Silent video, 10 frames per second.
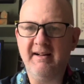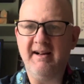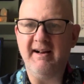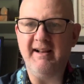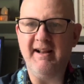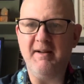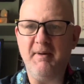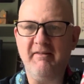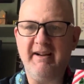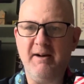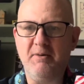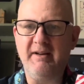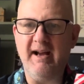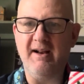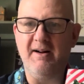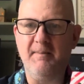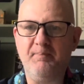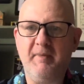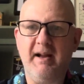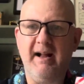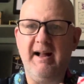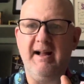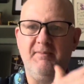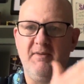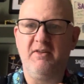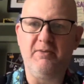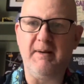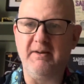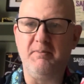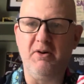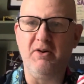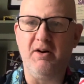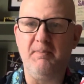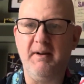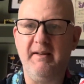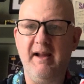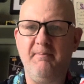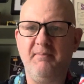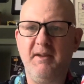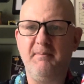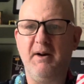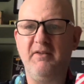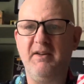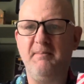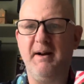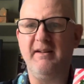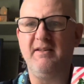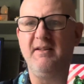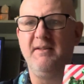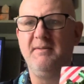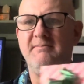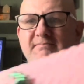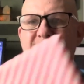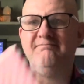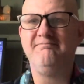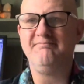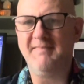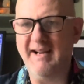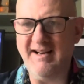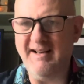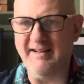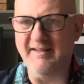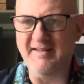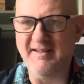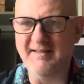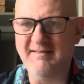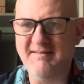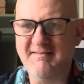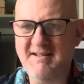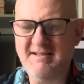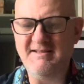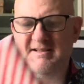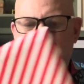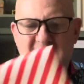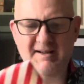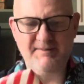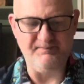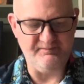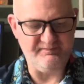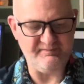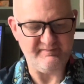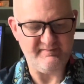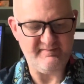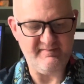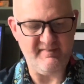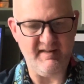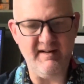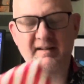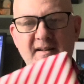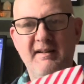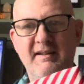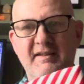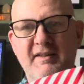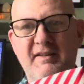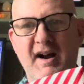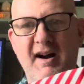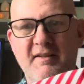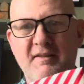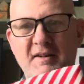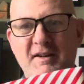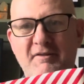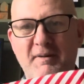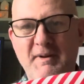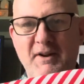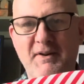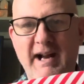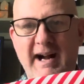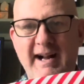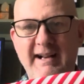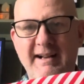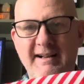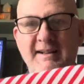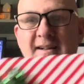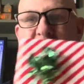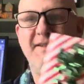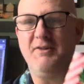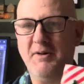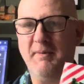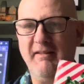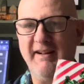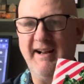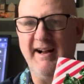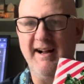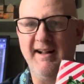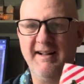and then America would get on and split them all up and then post it back to England. So this has gone from UK to America,